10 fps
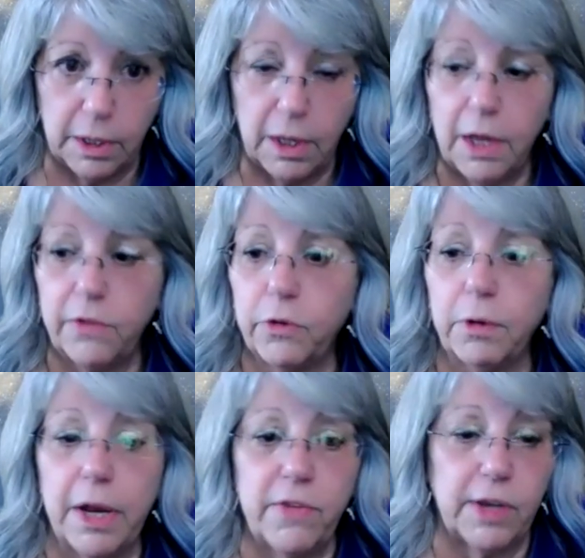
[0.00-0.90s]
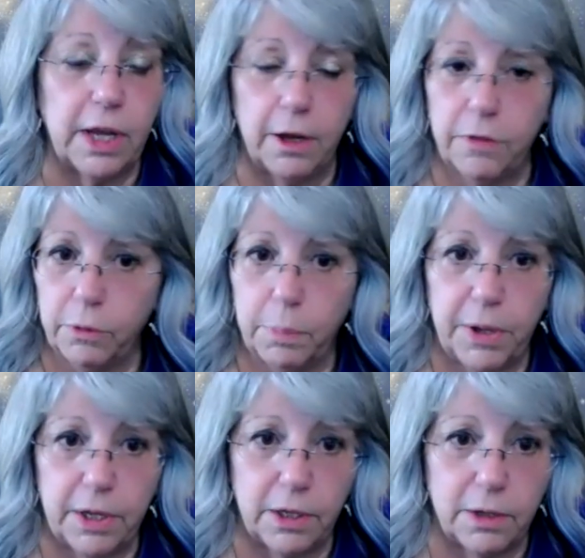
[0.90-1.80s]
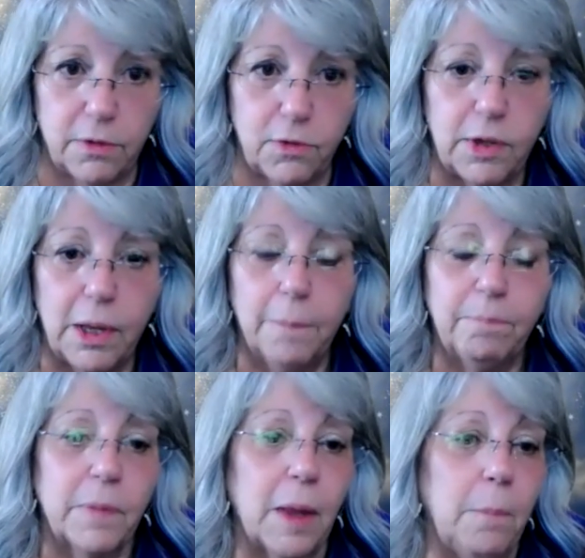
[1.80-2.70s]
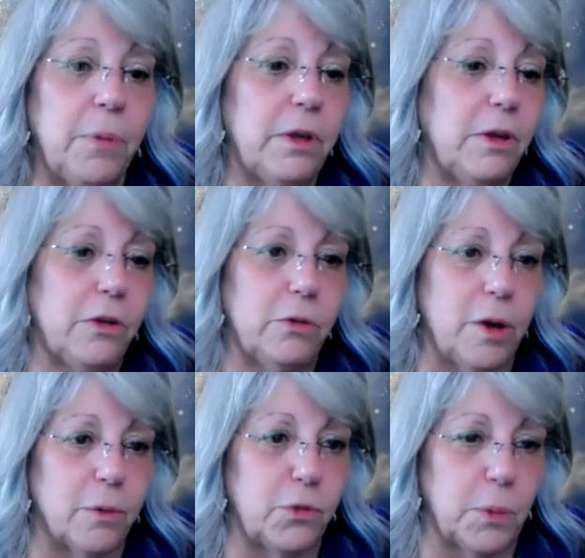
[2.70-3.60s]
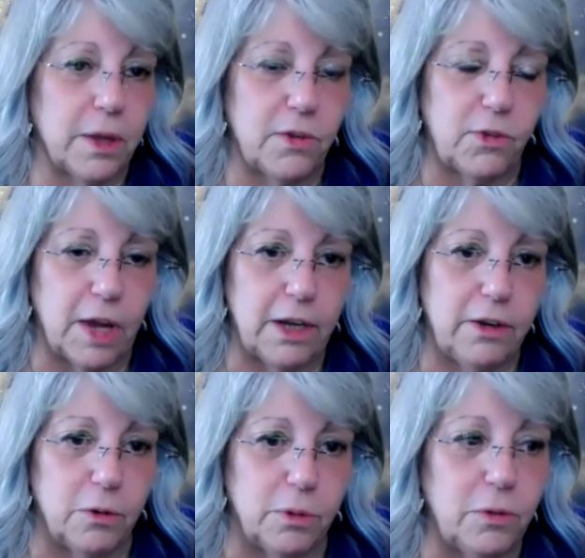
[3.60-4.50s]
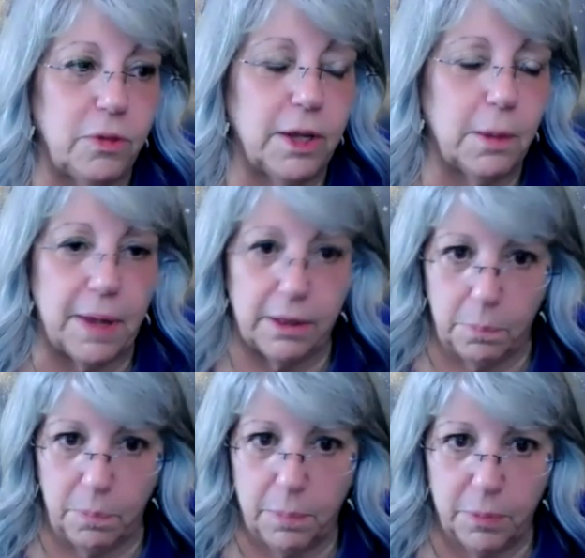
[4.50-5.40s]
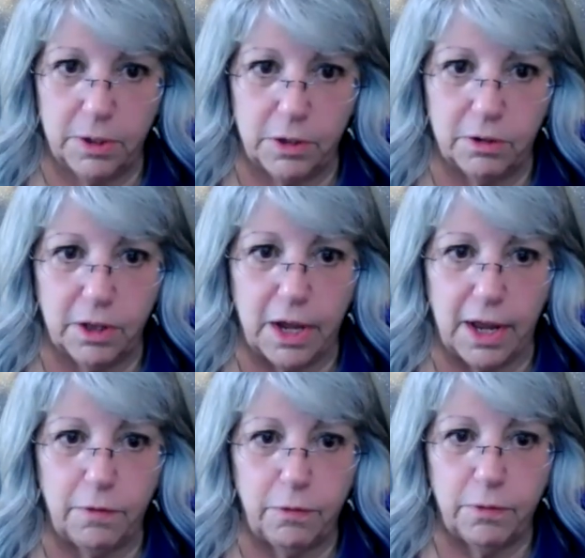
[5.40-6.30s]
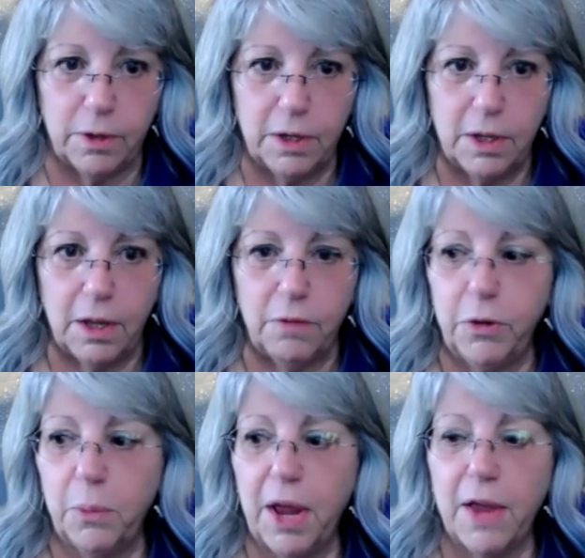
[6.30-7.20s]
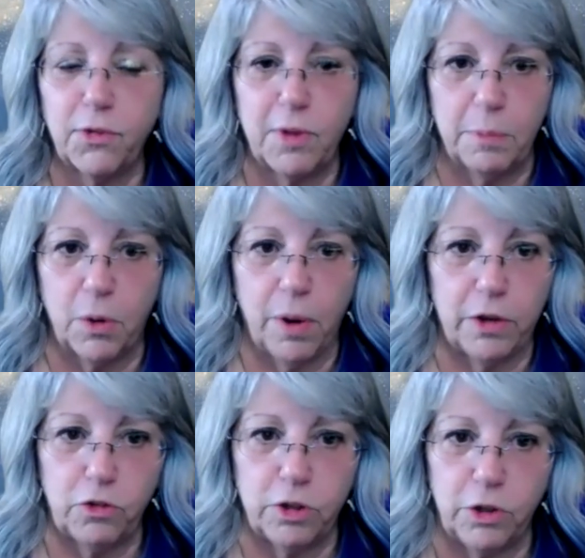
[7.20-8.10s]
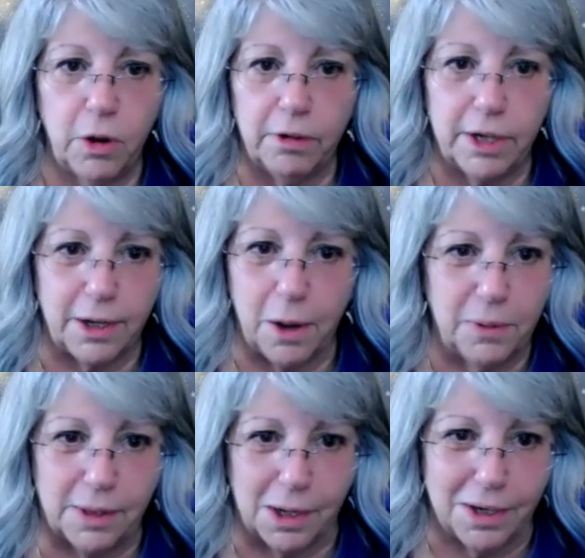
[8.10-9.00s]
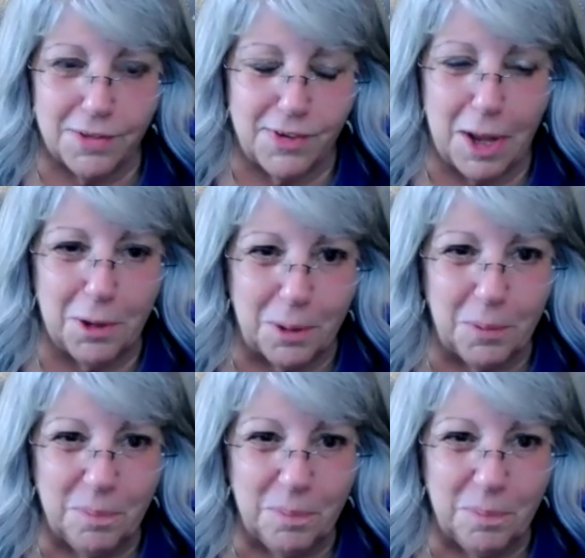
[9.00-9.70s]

It's great to get other opinions, but you know as well as I do, and you think about the people in your life. If you ask them a question, you already know what they're going to tell you.